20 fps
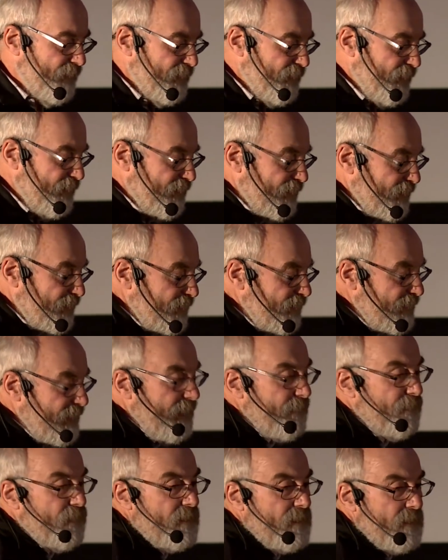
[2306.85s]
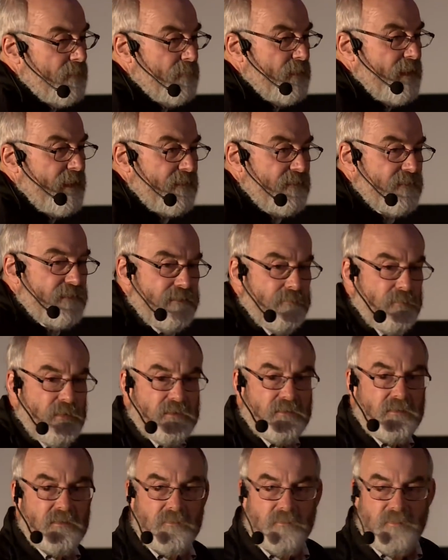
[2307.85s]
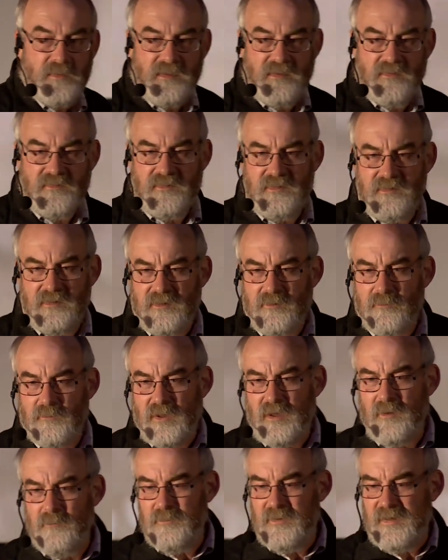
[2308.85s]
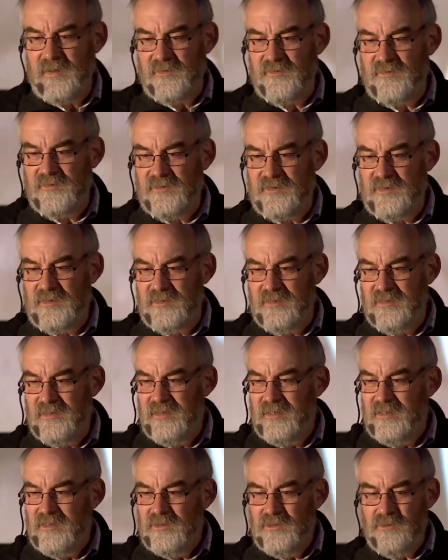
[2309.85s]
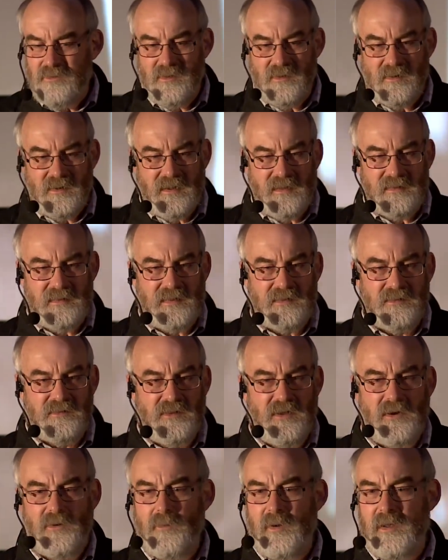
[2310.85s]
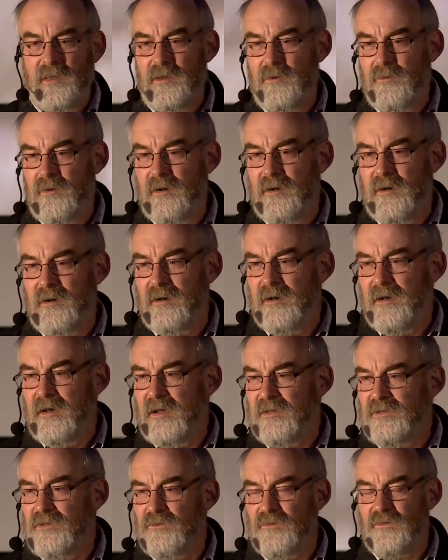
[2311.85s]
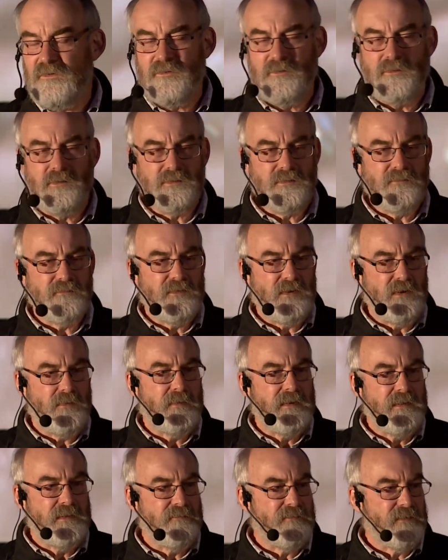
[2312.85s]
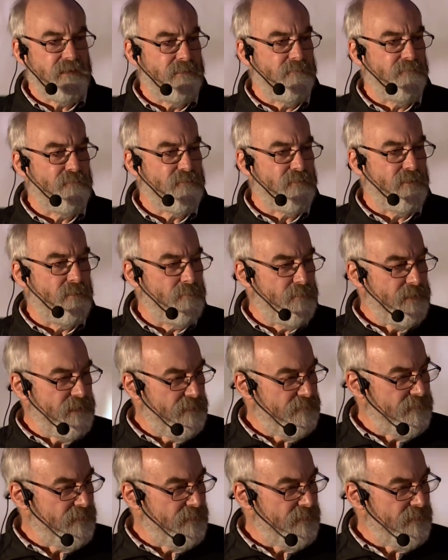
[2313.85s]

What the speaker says: So it's a good name for a complexity model, because in complexity, you can kind of know where you are, and you sort of know where you've come from, but you